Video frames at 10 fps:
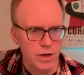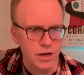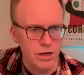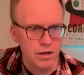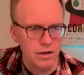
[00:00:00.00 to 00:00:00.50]

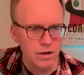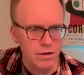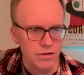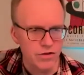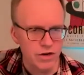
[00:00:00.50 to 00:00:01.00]

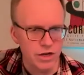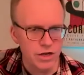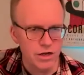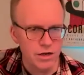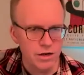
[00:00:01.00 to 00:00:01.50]
E,
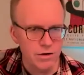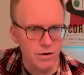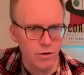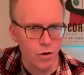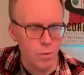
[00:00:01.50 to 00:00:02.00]
3,
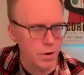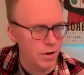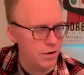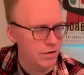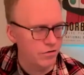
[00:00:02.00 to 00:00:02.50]

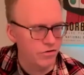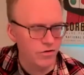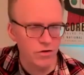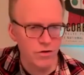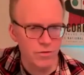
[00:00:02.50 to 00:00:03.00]
open
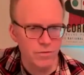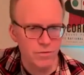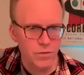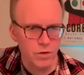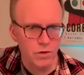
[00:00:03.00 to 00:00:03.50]
2.
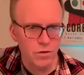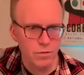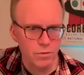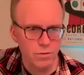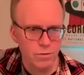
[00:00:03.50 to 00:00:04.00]

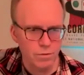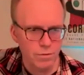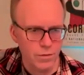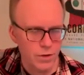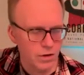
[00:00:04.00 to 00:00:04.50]

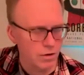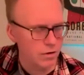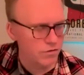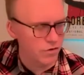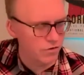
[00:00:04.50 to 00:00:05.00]

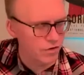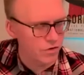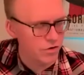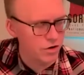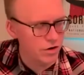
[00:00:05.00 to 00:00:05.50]
So if you
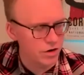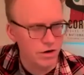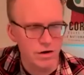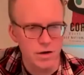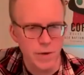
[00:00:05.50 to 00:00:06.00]
know
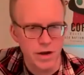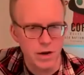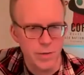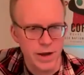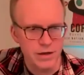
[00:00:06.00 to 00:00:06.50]
your E
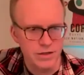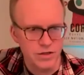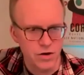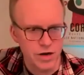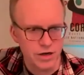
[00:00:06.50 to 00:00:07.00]
minor
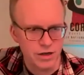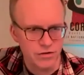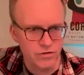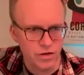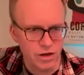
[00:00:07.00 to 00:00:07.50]
pentatonic,
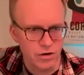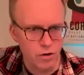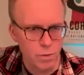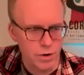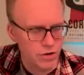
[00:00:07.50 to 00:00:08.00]
it's
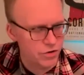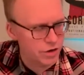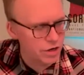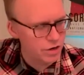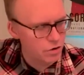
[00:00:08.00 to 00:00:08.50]
open
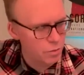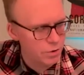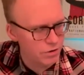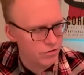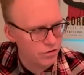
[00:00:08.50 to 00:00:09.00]
3,
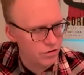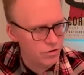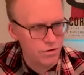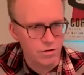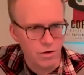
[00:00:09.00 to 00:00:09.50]
open
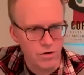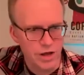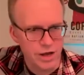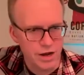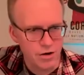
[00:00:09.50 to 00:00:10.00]
2 on the
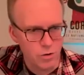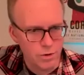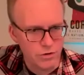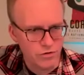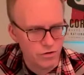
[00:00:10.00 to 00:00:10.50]
A,
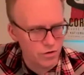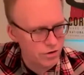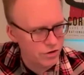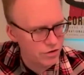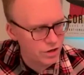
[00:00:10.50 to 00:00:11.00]
open 2 on
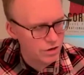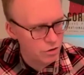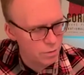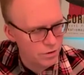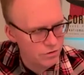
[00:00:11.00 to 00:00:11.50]
the D,
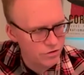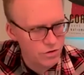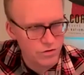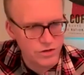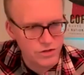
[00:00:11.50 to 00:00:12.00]
open 2
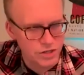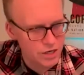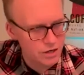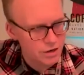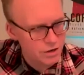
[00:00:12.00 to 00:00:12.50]
on the
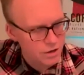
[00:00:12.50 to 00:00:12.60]
G,